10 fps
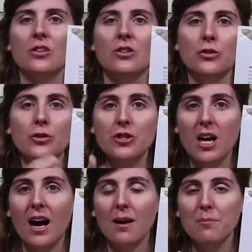Your
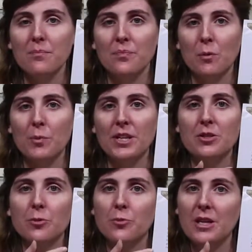job will be
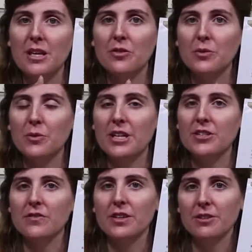to read through
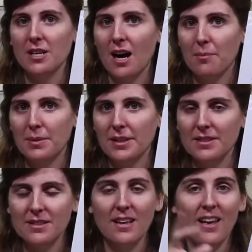each of their
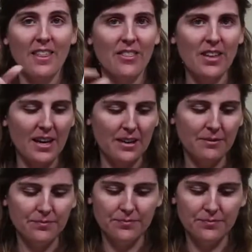topics and then